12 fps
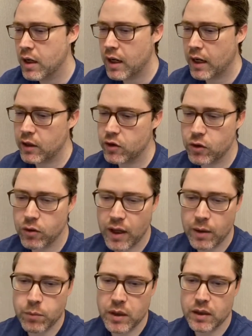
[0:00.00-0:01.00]
And so
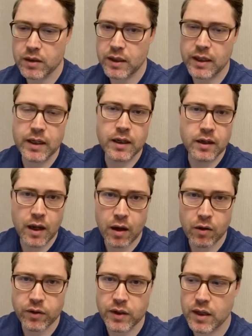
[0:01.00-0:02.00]
that means eating a
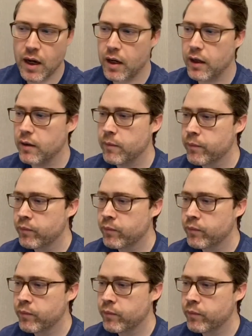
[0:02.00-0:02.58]
healthy diet,